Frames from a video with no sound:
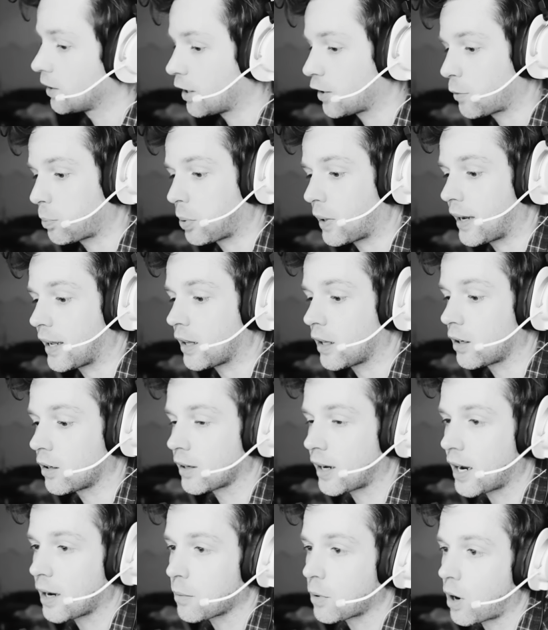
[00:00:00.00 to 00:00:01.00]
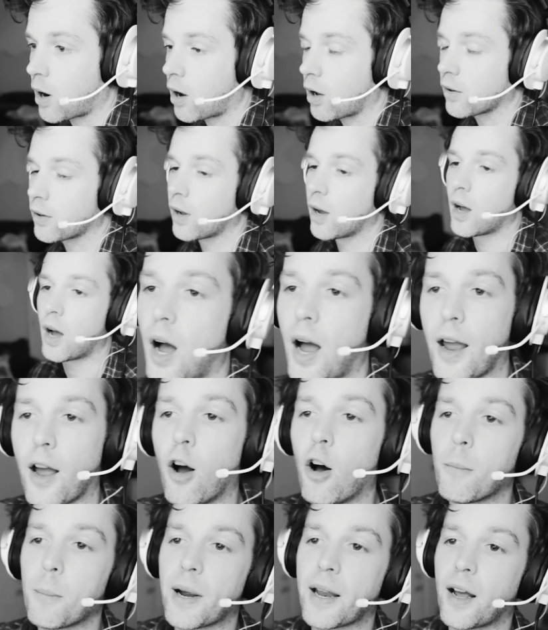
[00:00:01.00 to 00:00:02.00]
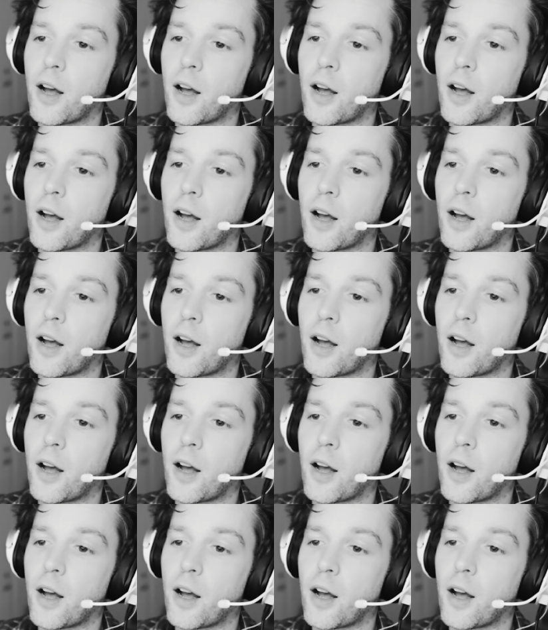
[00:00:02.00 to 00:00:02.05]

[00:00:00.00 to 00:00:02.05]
Let's play a little game called I Hope My